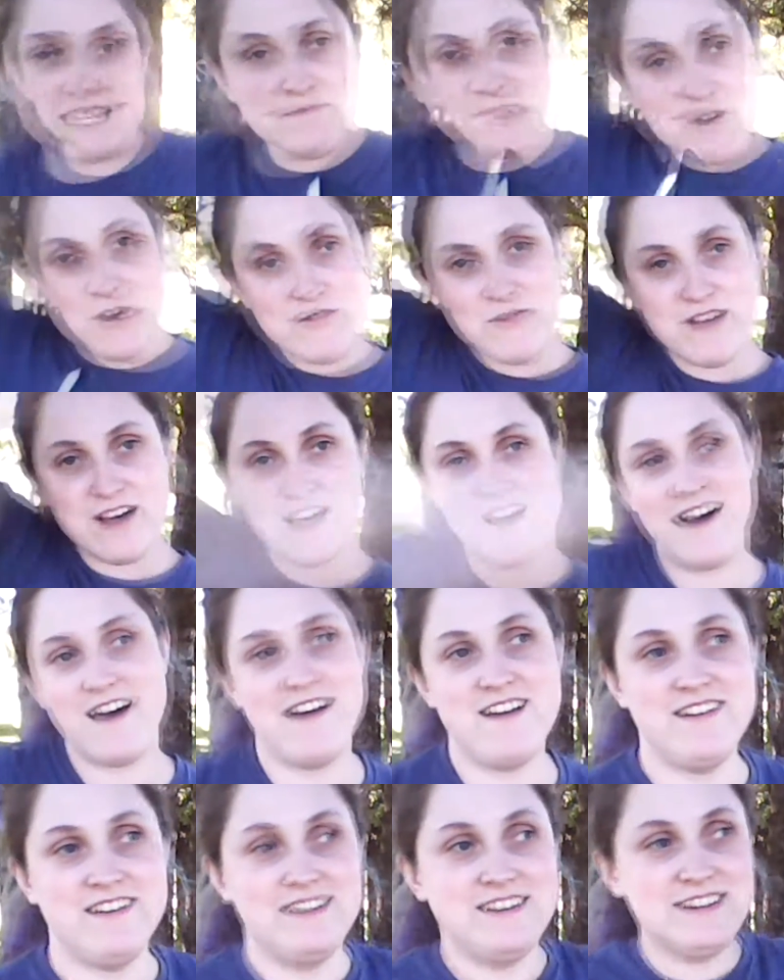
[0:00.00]
move
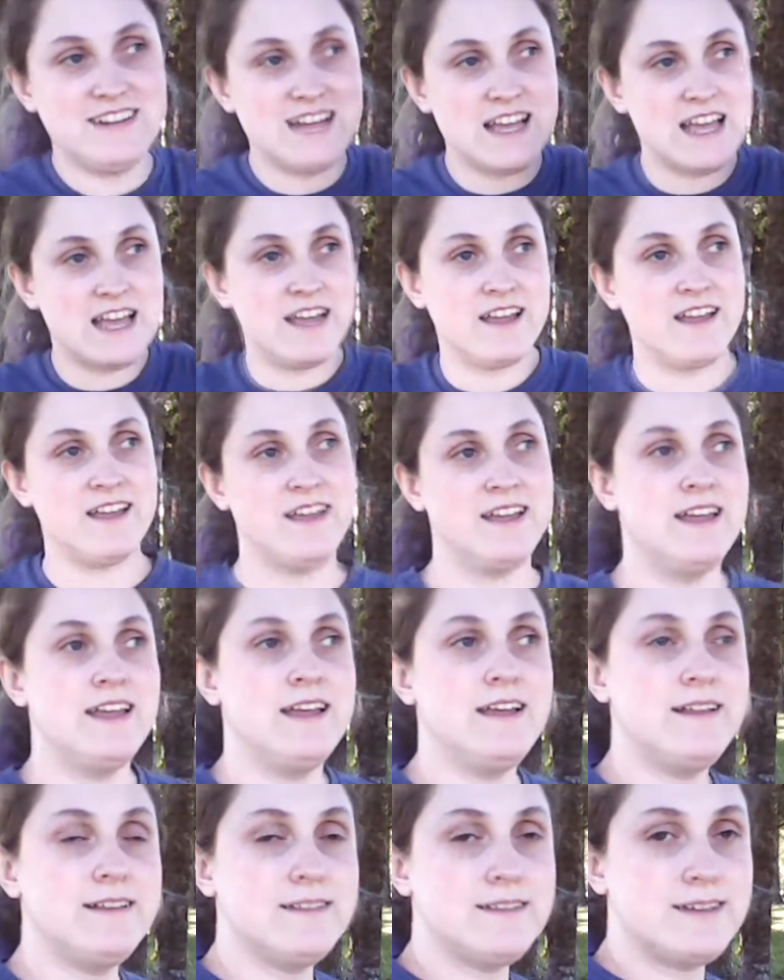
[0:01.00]
on
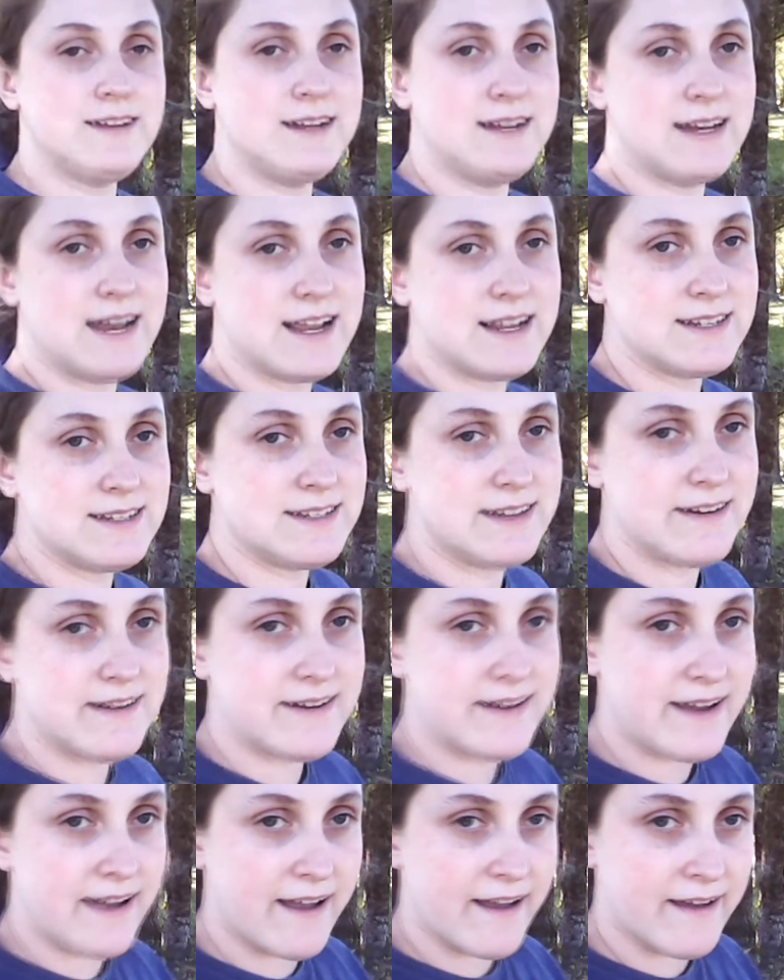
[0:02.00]
to the next
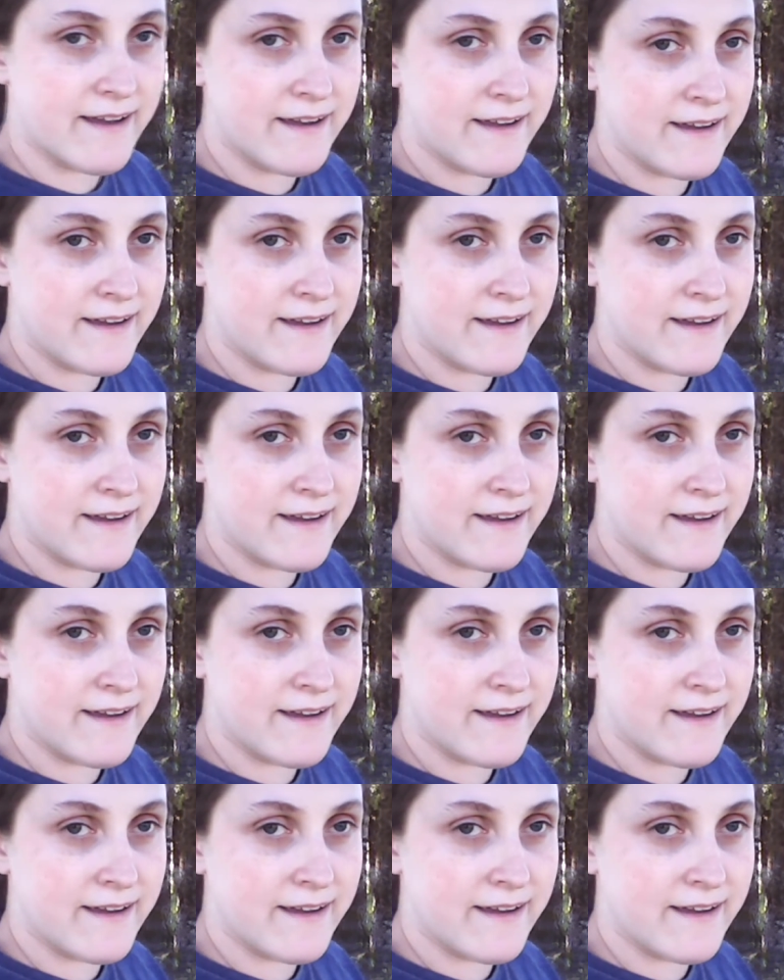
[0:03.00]
area.